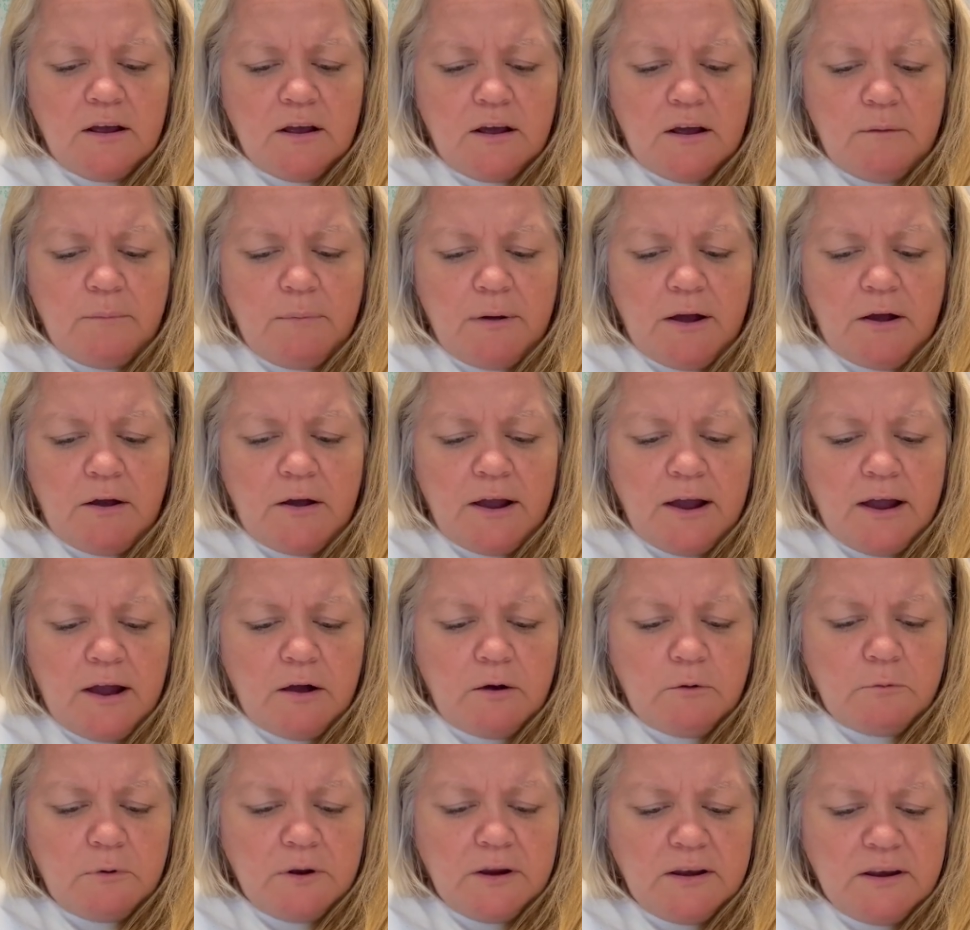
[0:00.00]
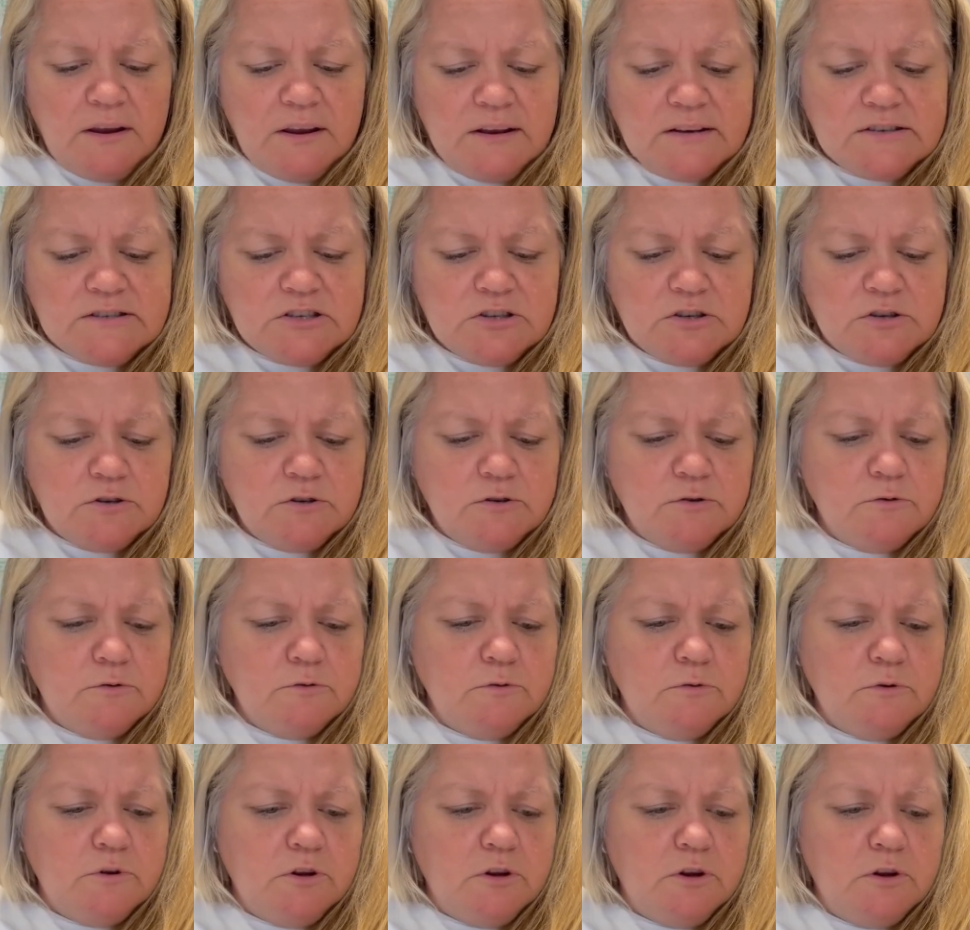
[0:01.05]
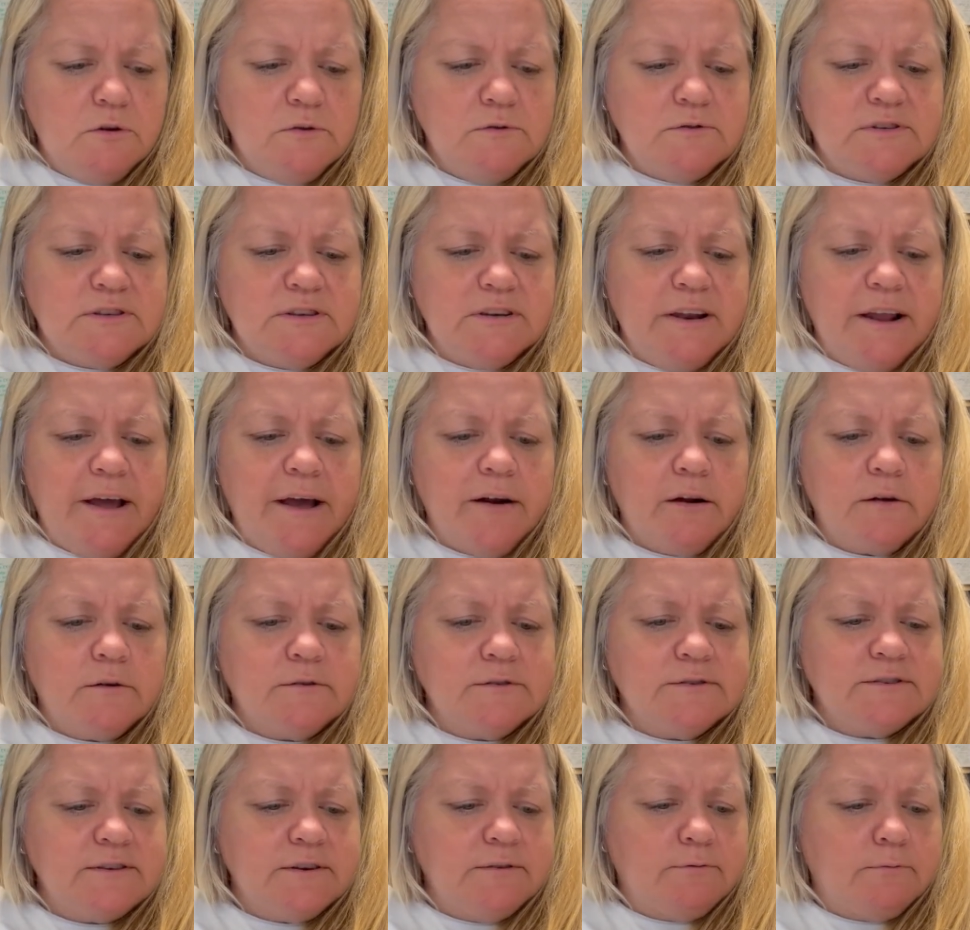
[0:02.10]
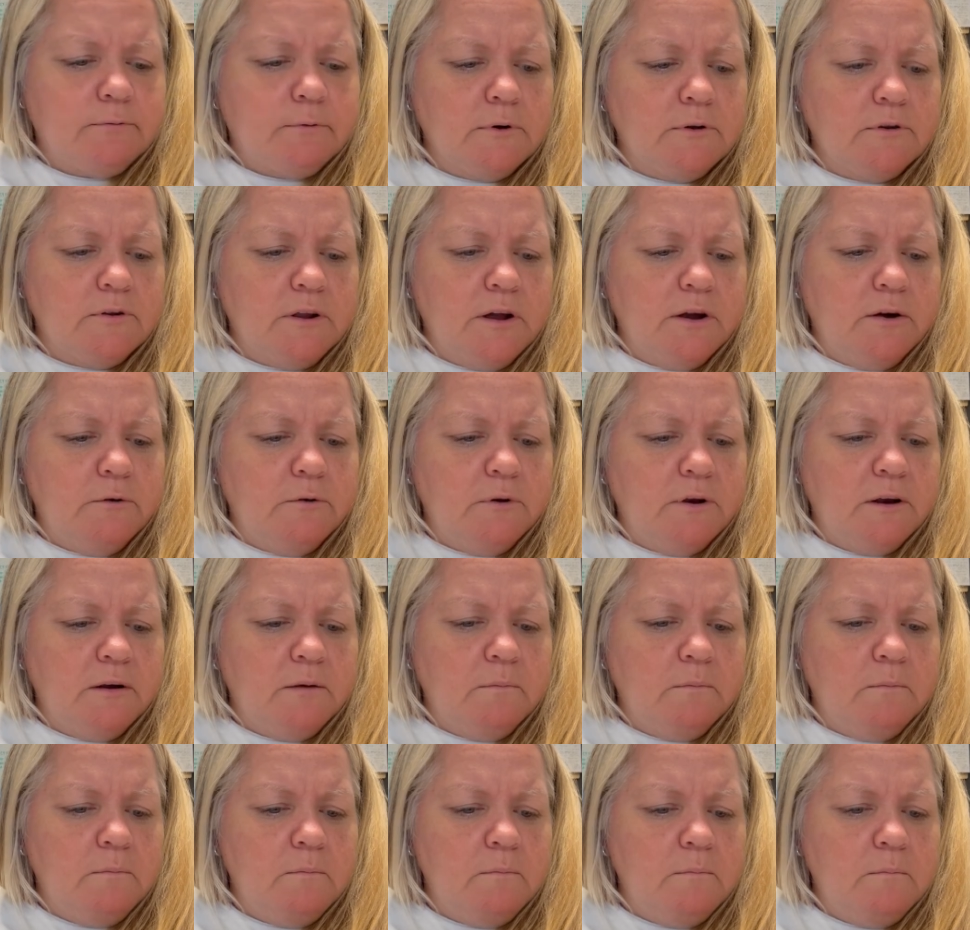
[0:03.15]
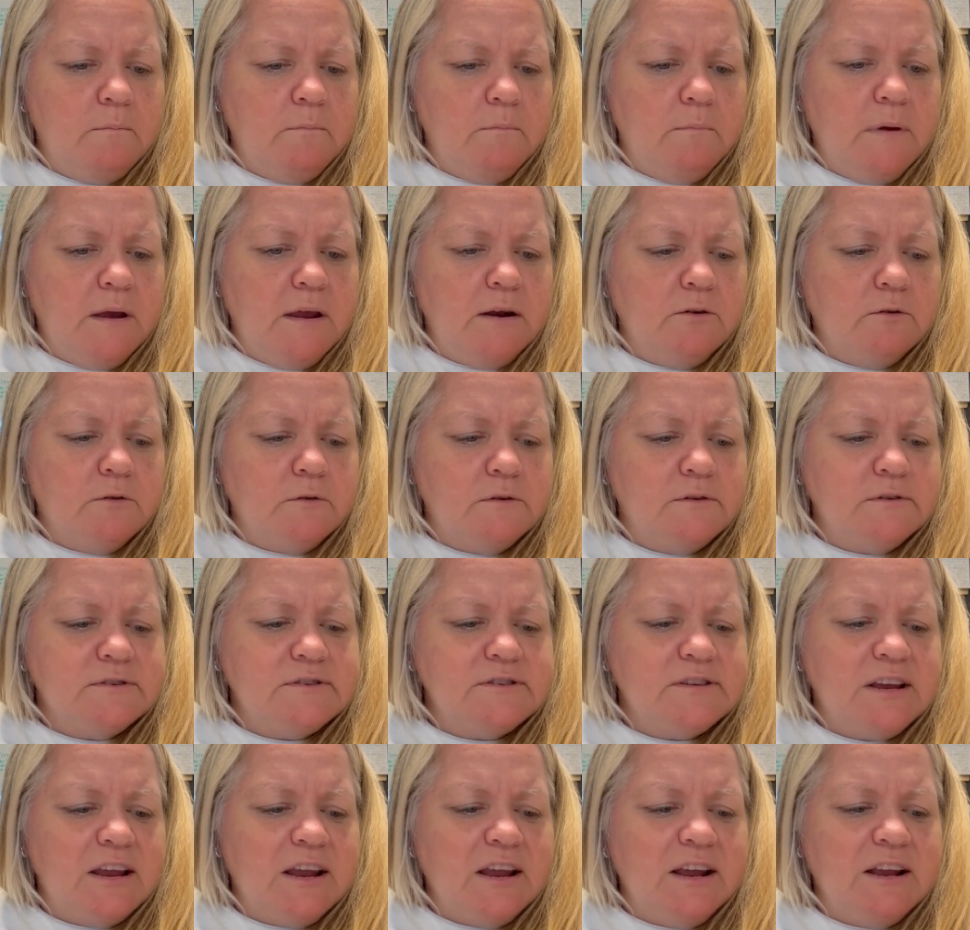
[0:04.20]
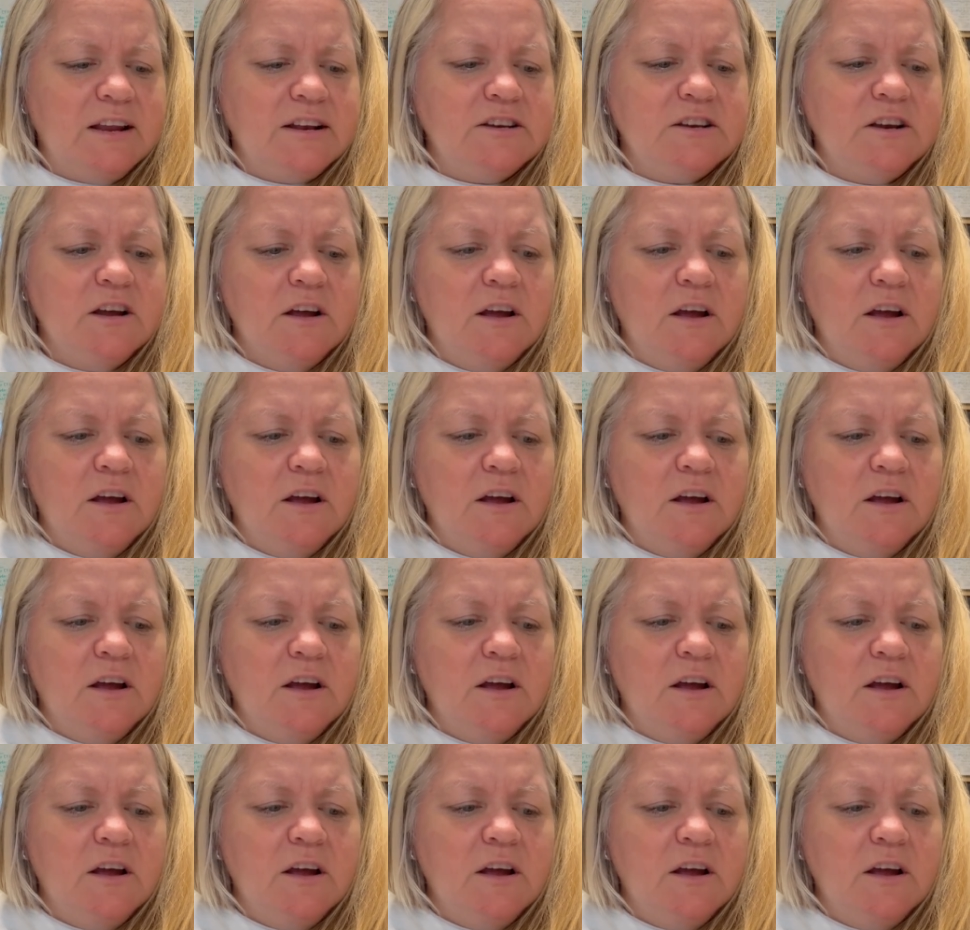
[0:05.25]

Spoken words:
about how we need to use nettles if we're low in minerals, and